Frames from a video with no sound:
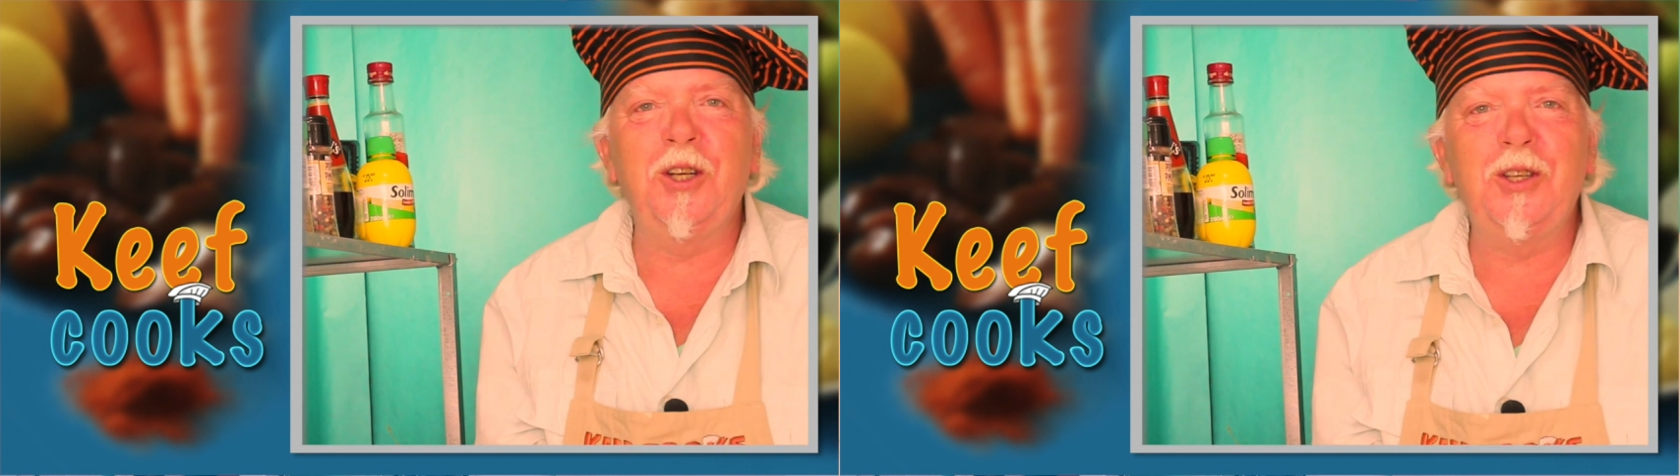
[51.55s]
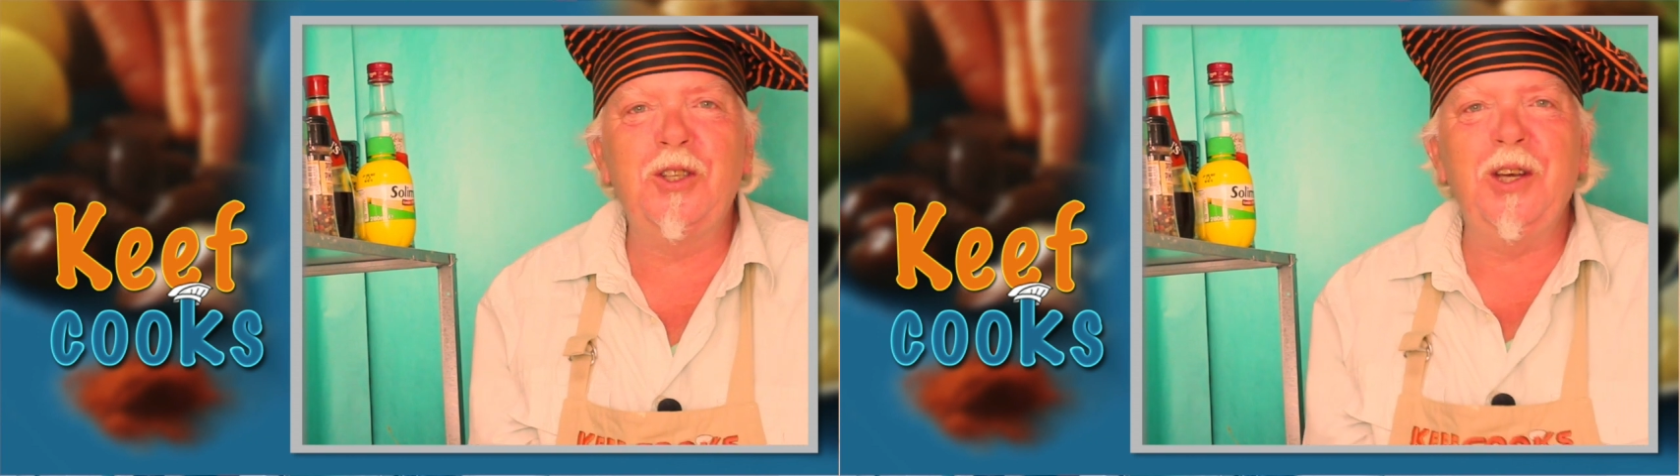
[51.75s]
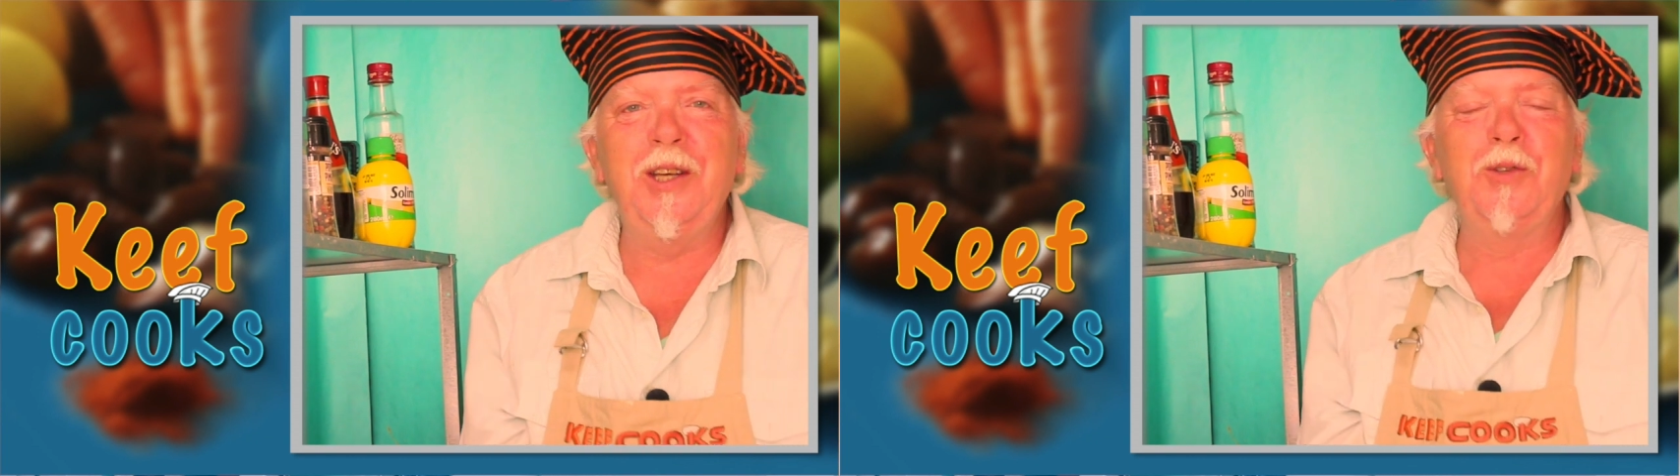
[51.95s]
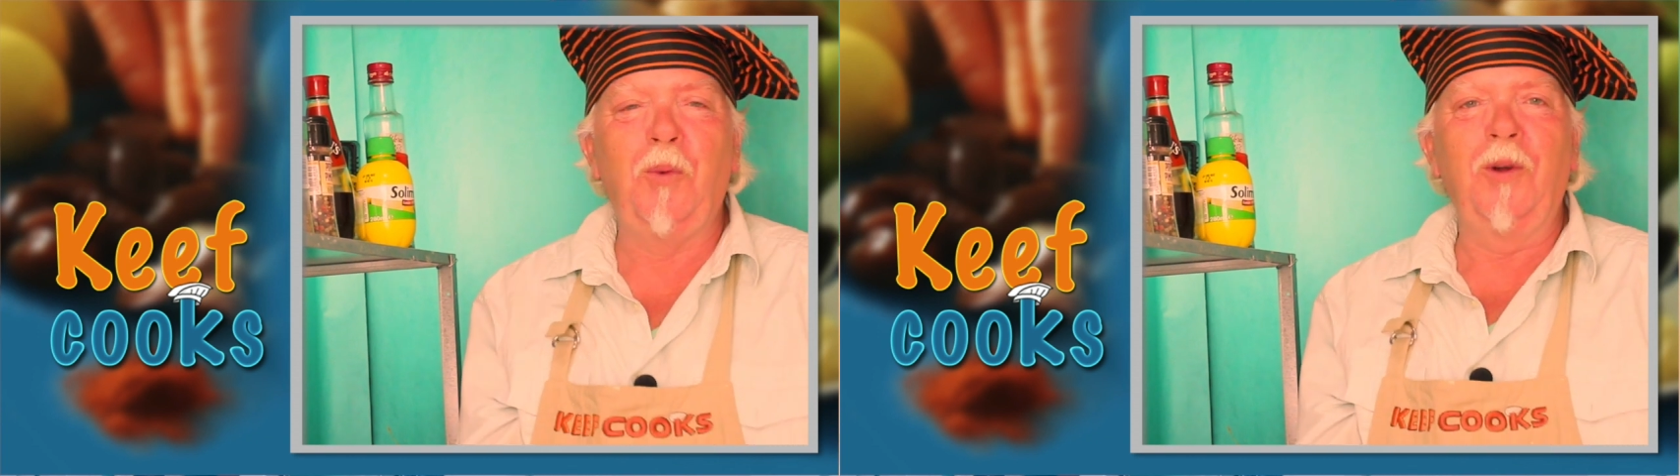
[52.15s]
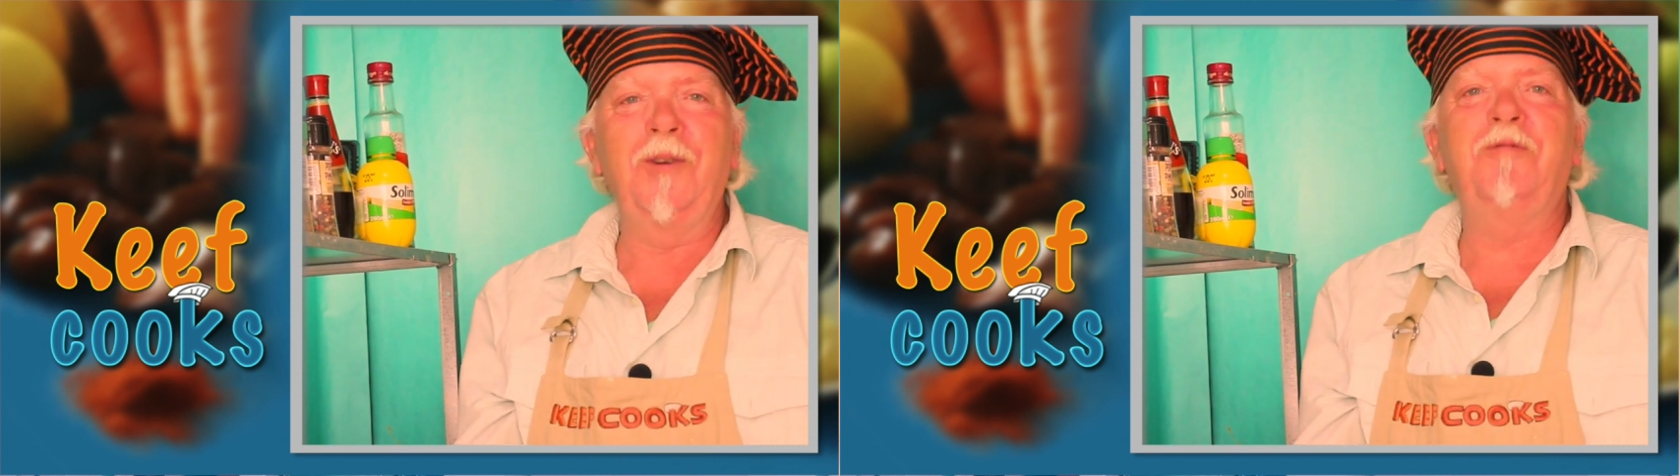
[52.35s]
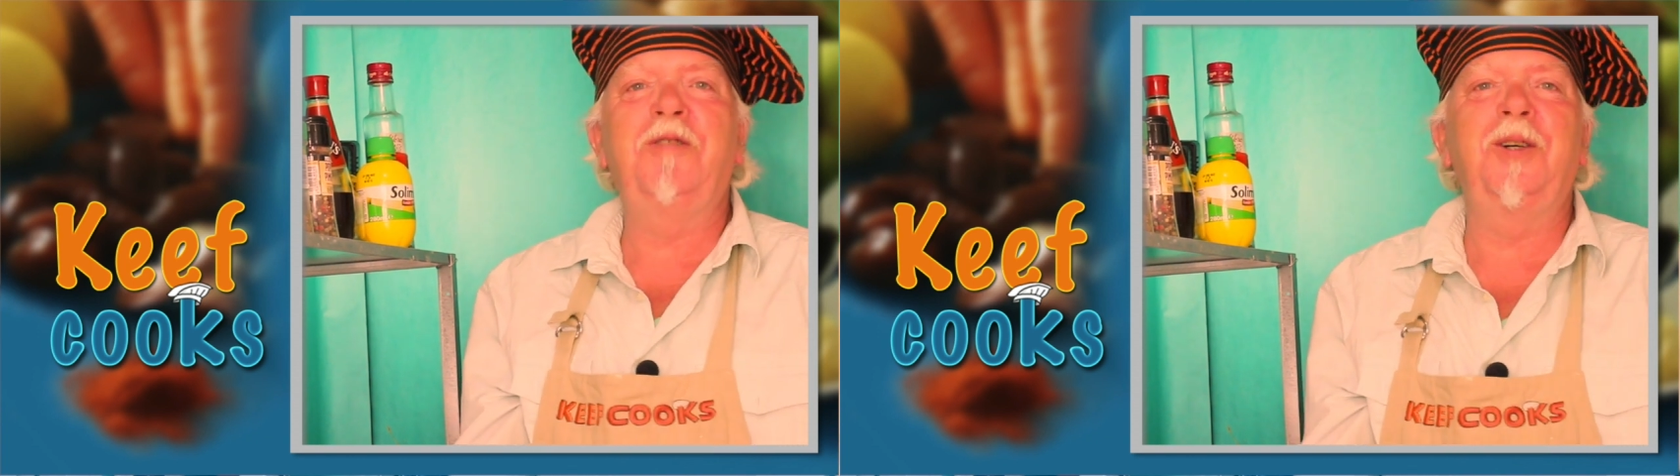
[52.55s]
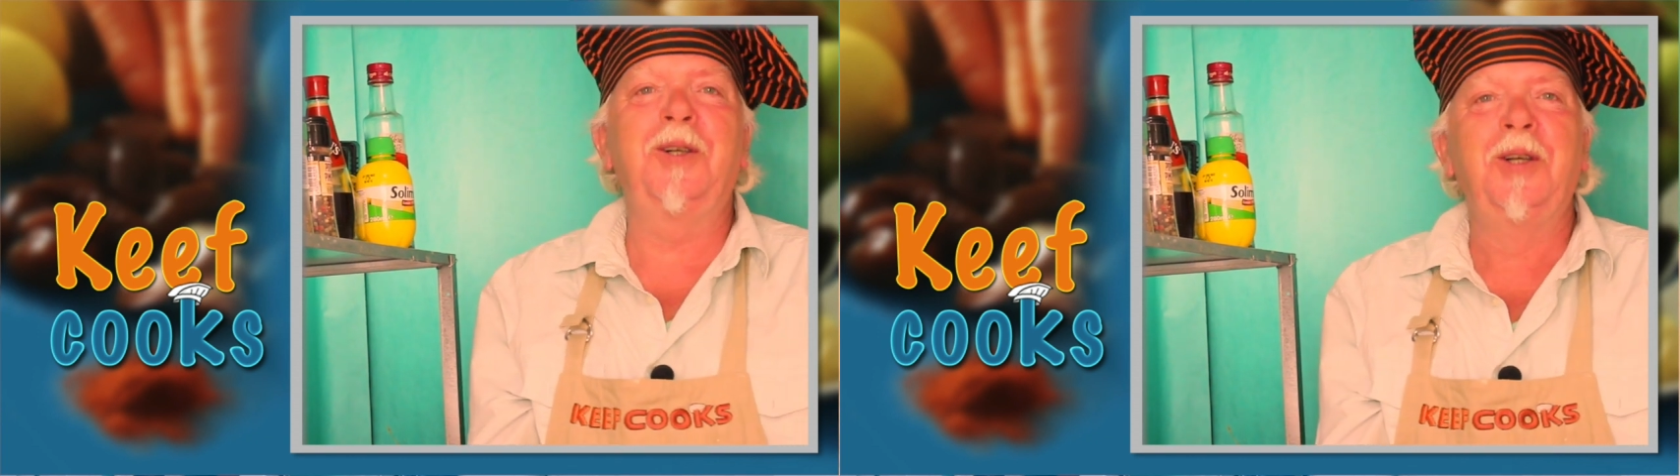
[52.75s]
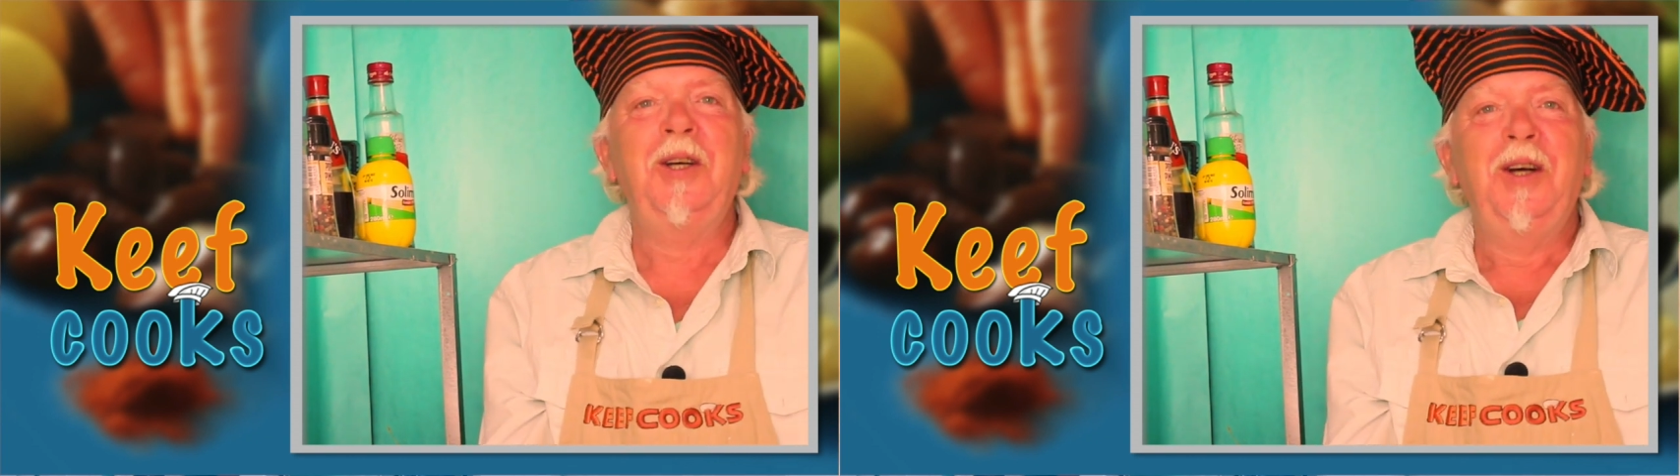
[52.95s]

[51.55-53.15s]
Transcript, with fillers: is is one for